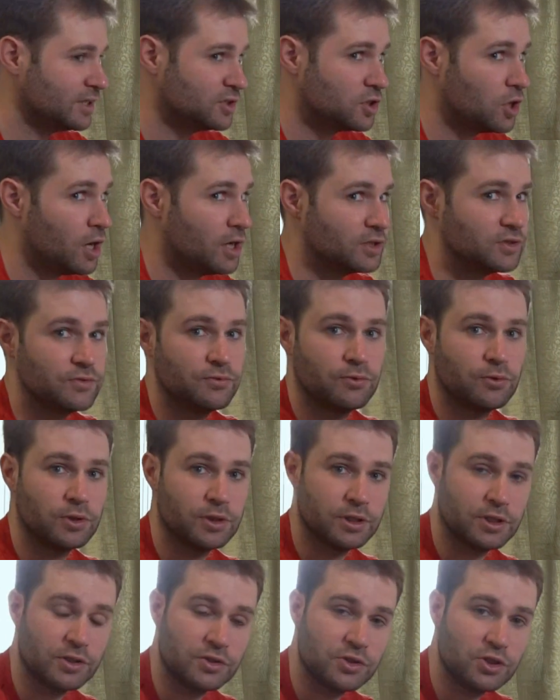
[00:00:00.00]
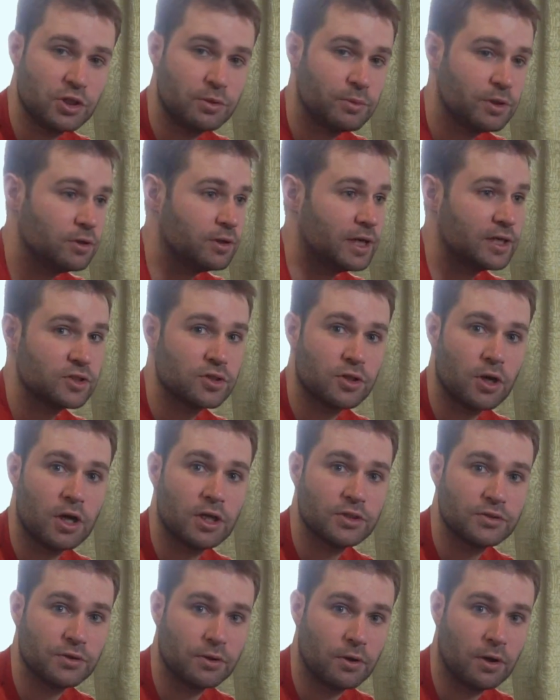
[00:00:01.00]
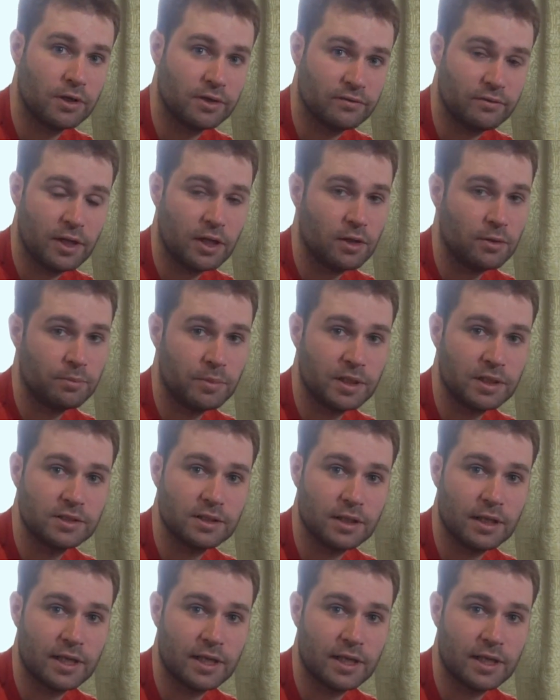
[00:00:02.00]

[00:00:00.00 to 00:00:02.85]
cost for the consumer, less cost on development,